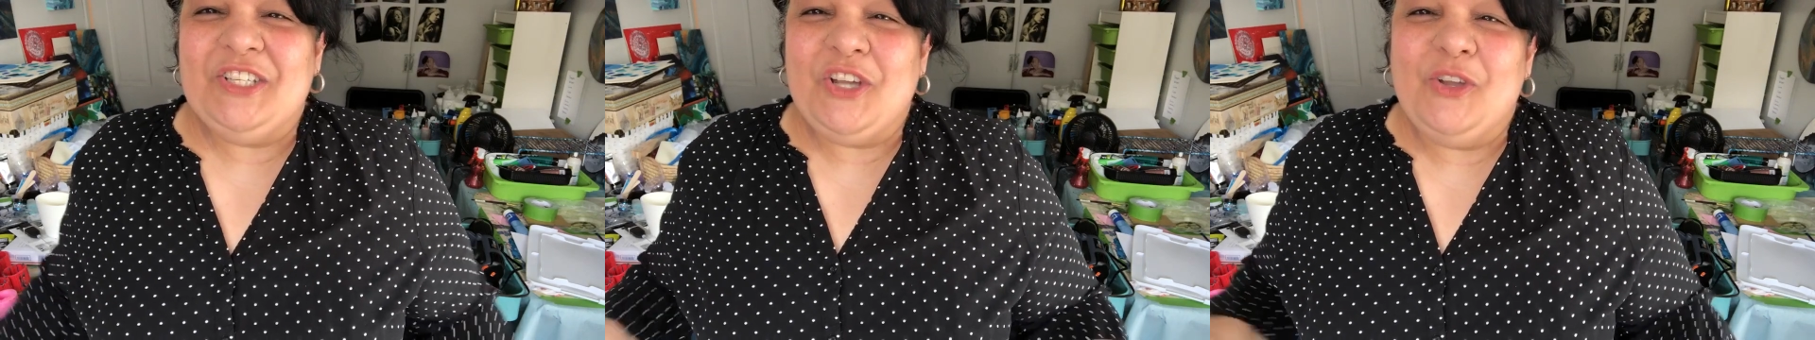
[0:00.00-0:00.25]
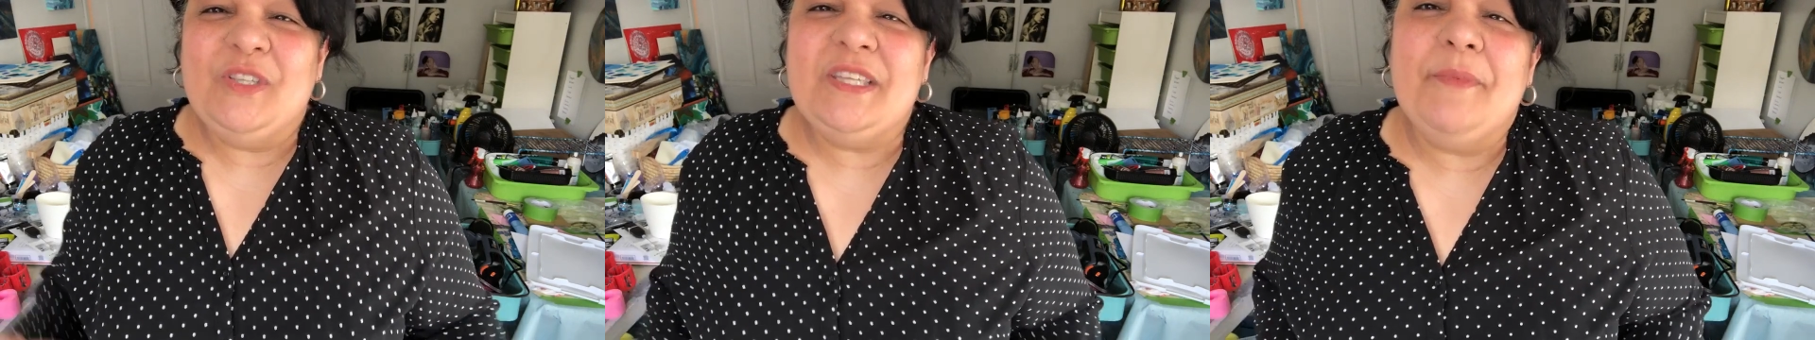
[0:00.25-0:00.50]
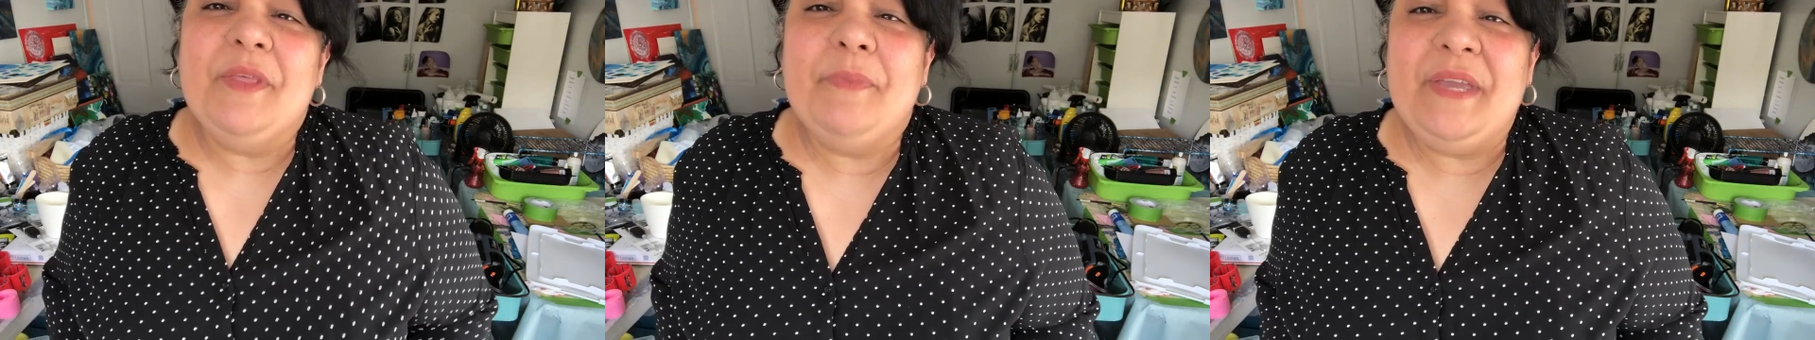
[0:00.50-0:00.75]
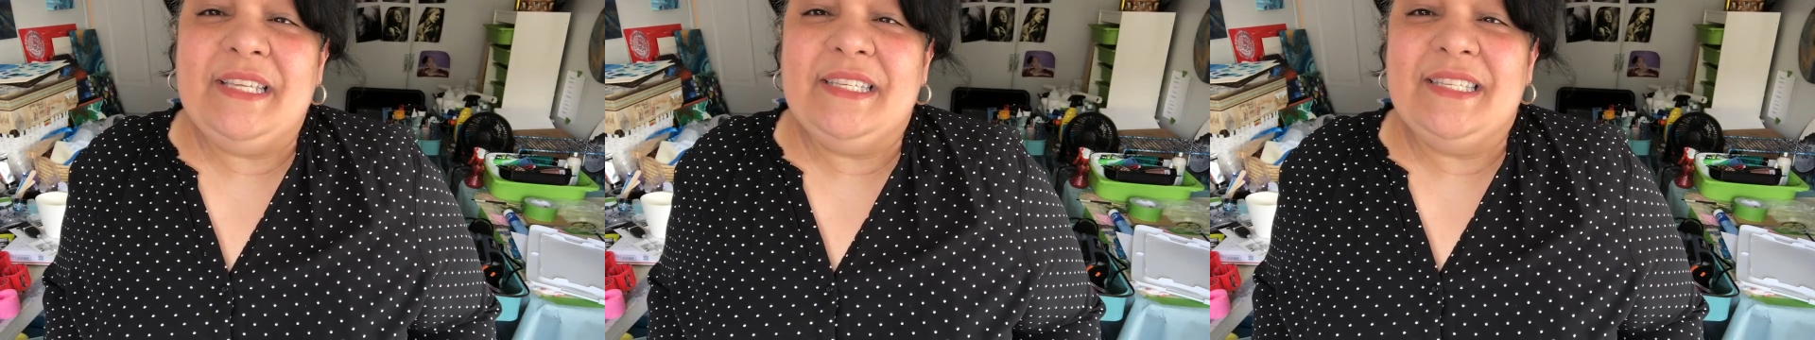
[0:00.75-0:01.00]
to show you some of the
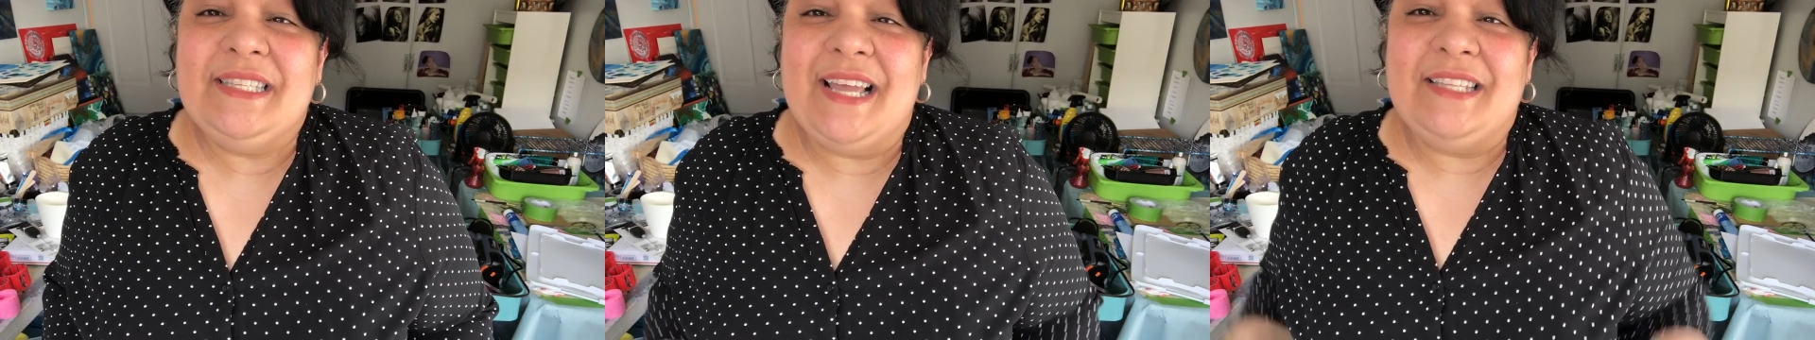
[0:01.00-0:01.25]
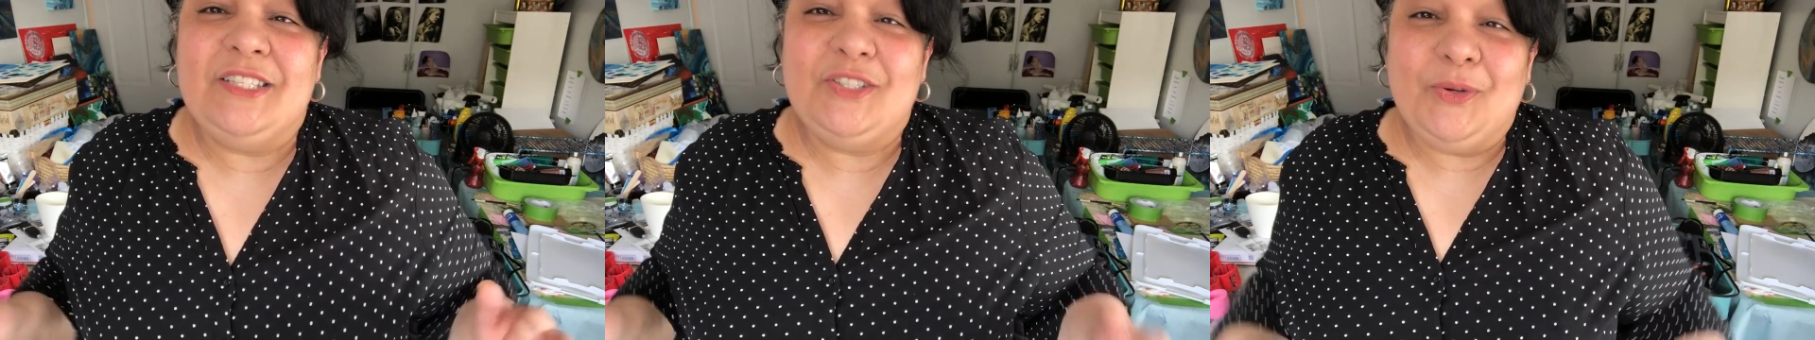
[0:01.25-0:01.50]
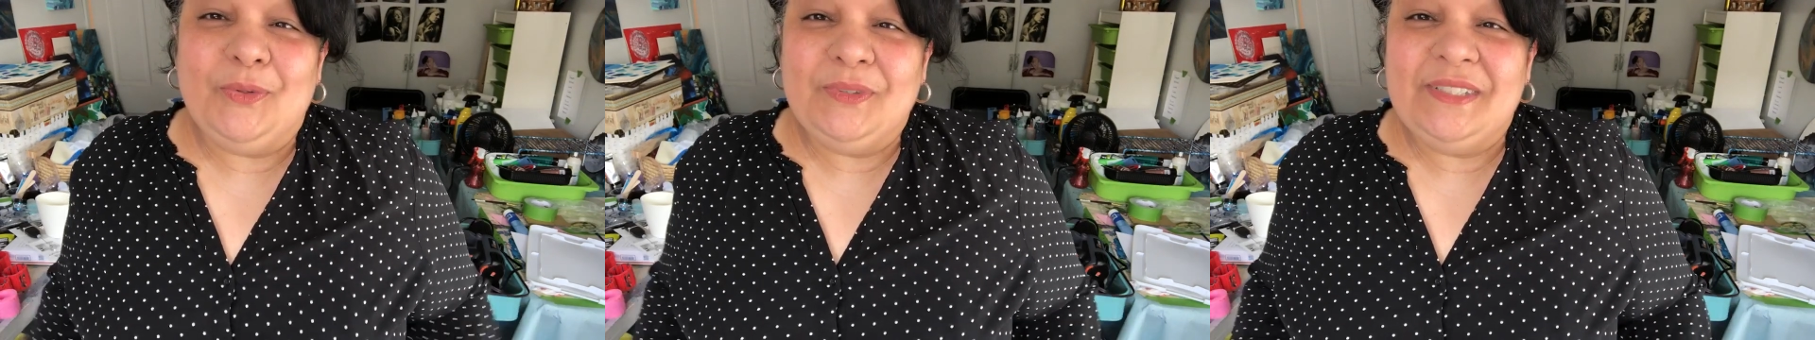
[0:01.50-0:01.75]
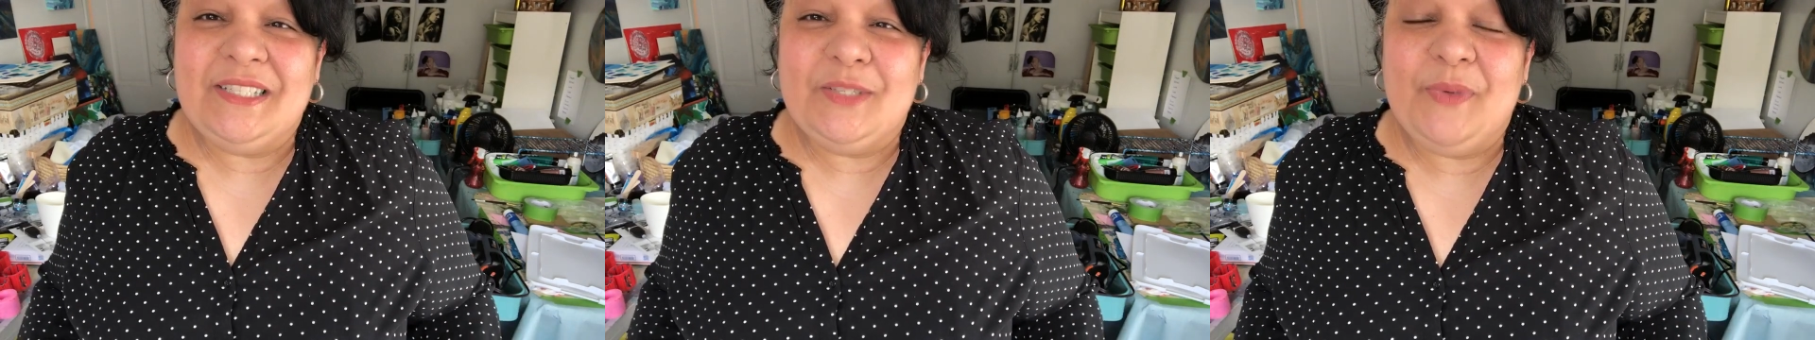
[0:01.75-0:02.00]
pieces that
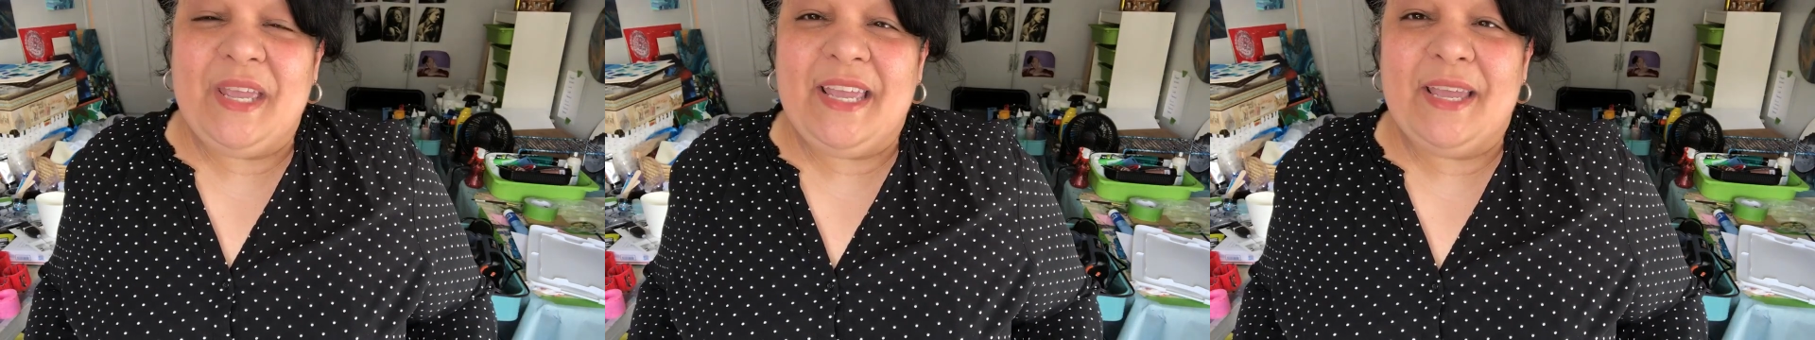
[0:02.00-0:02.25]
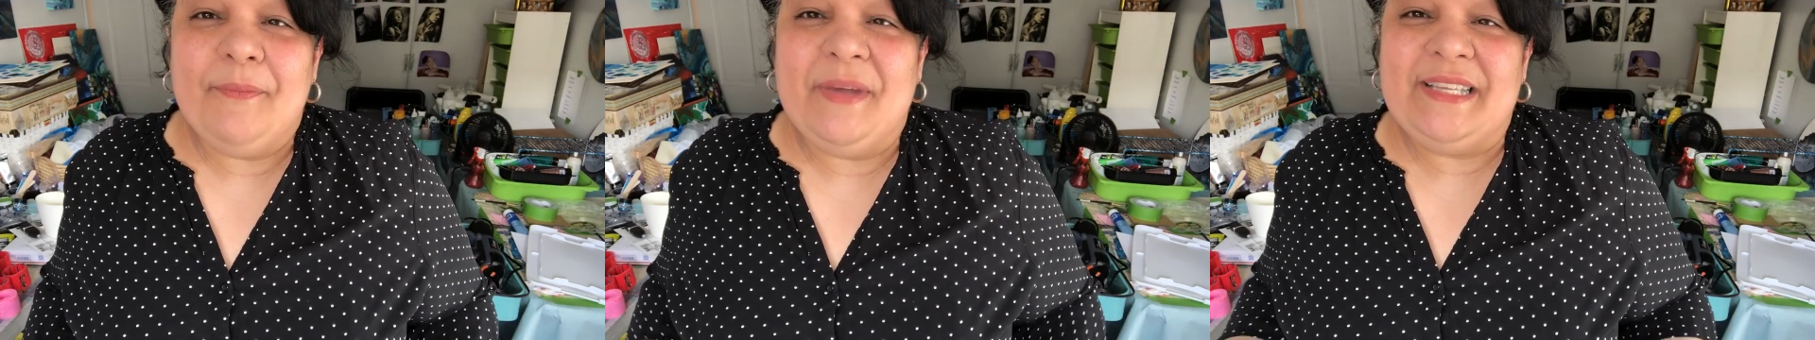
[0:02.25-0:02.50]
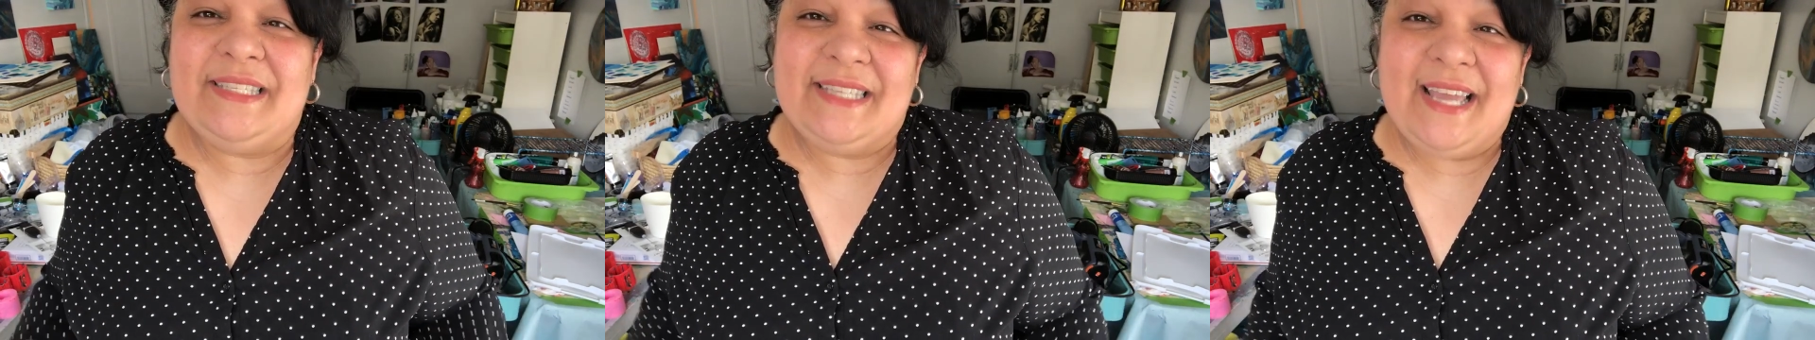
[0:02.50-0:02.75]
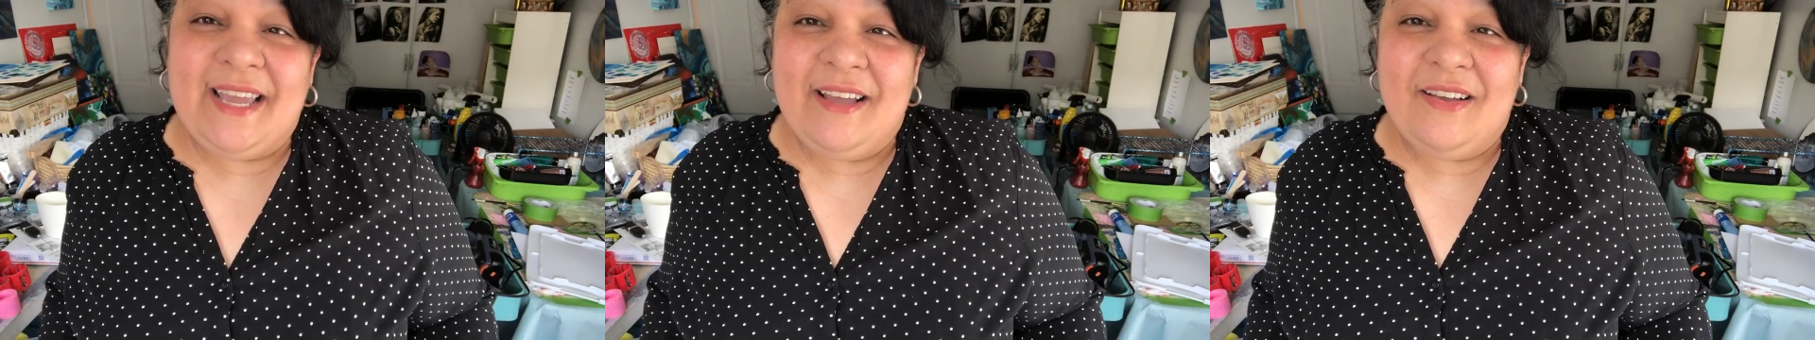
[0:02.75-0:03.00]
sold this week in my
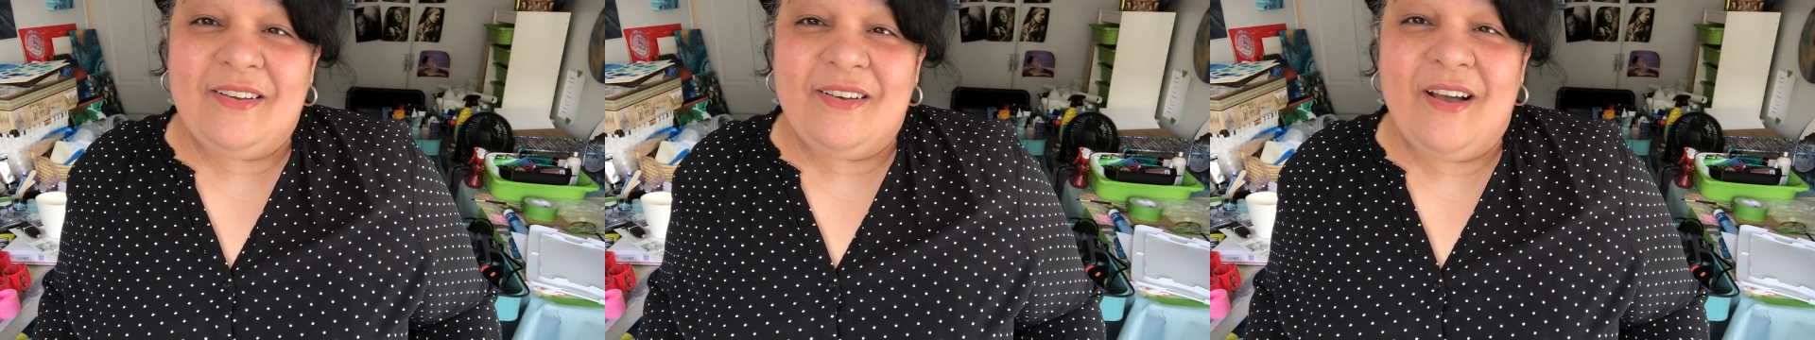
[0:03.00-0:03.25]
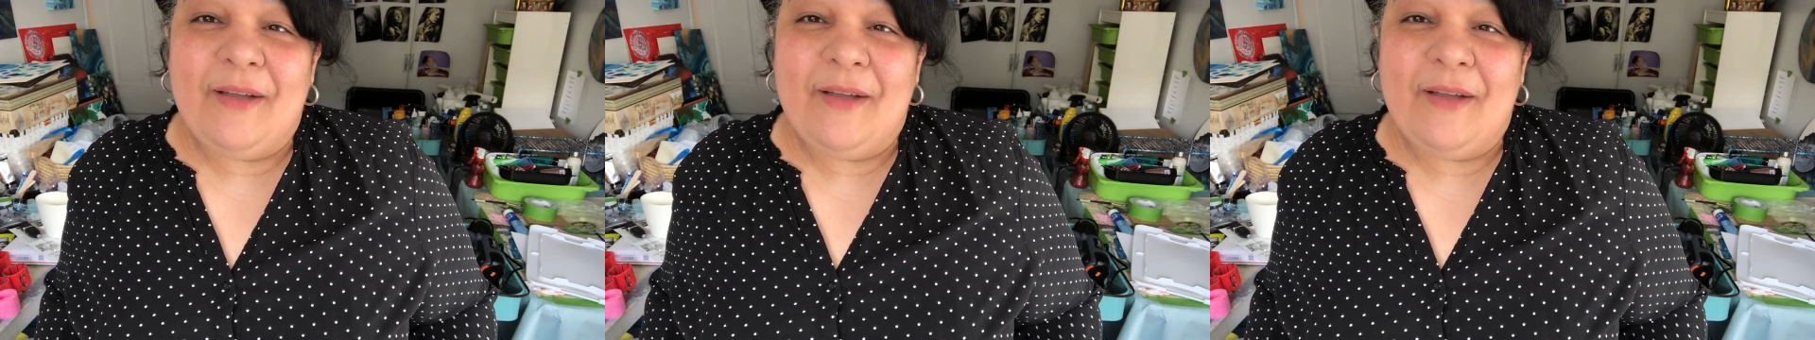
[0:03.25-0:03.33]
sale.